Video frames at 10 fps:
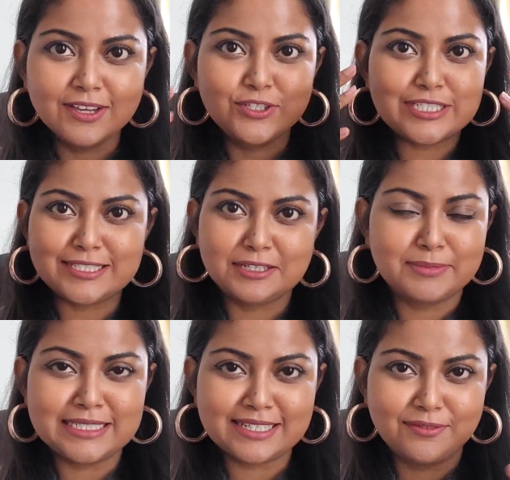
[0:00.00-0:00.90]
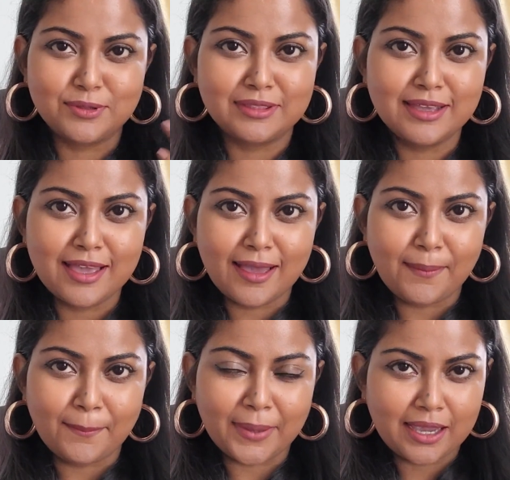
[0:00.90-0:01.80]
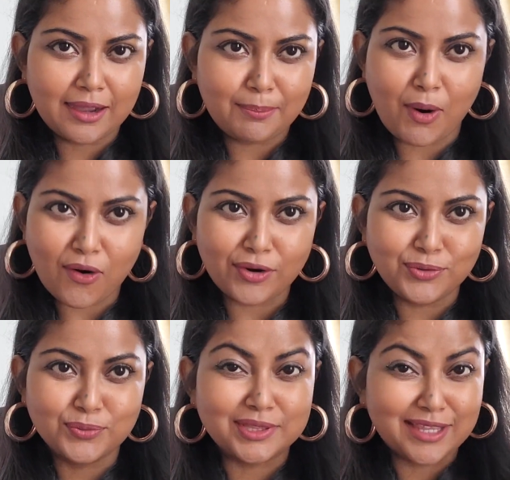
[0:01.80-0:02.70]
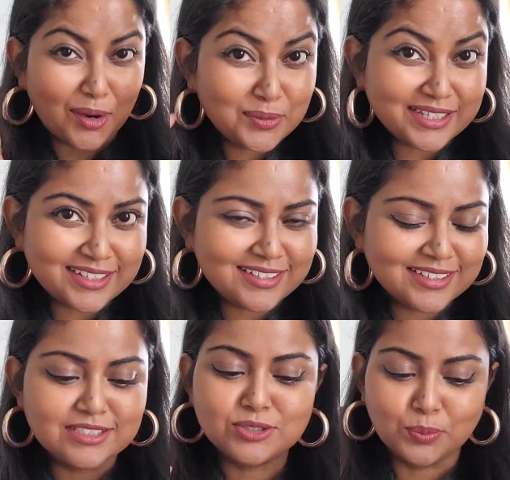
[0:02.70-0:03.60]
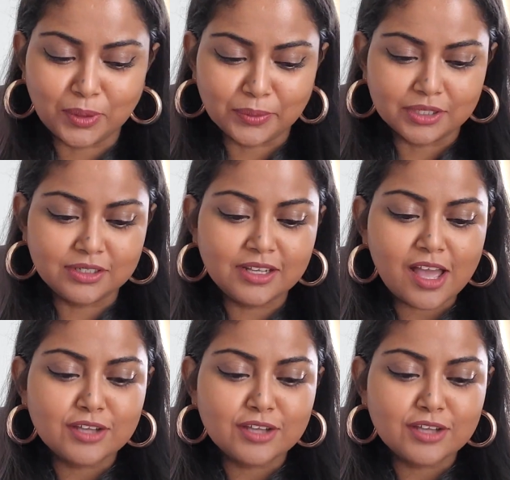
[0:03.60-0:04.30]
Just seeing myself with makeup on without it is super weird.